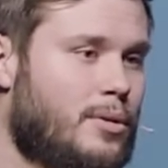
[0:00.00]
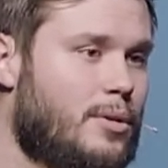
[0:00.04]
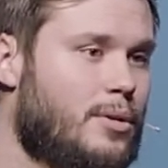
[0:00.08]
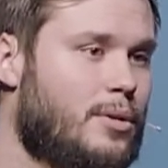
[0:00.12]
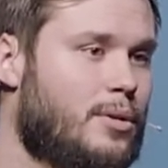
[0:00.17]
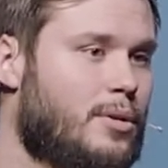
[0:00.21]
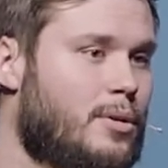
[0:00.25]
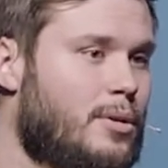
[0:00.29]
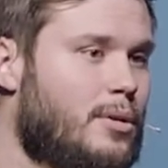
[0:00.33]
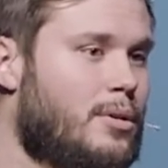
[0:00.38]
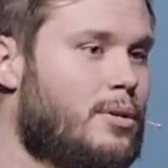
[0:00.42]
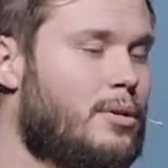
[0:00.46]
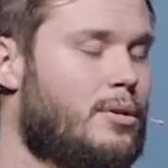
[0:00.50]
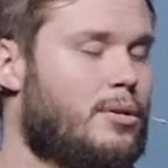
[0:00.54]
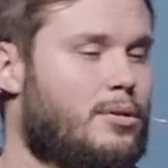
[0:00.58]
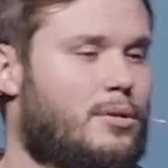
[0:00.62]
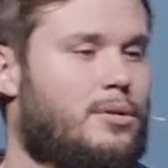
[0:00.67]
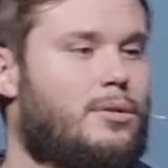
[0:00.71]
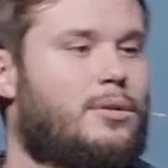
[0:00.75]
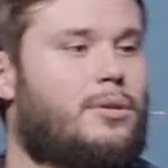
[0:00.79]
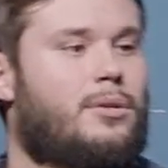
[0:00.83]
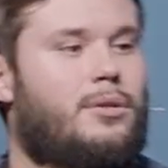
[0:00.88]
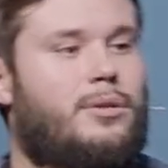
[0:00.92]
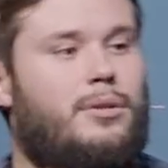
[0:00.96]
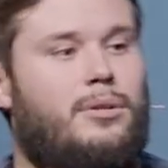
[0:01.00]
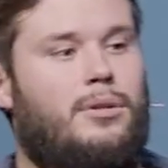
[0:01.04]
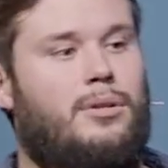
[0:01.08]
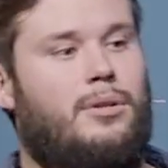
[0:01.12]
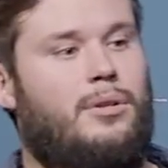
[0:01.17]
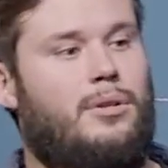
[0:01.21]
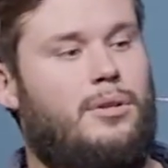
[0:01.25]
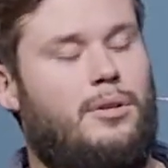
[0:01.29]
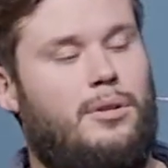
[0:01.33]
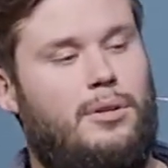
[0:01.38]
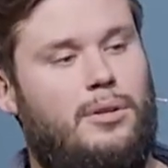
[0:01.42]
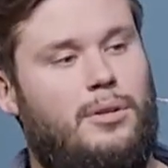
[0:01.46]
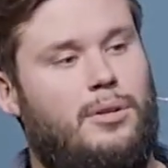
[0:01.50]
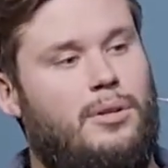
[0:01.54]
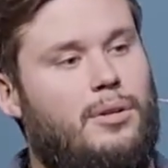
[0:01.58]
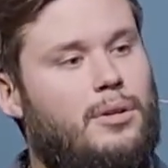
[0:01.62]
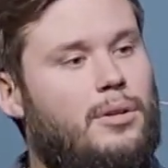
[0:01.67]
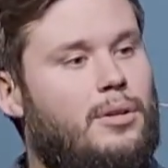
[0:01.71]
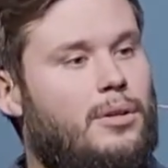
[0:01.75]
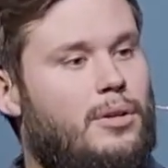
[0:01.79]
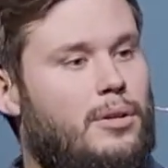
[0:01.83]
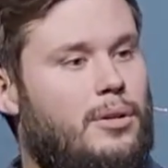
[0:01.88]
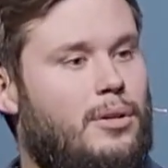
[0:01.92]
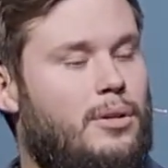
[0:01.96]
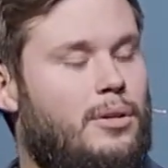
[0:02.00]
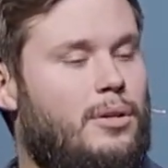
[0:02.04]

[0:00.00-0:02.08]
Nothing is said.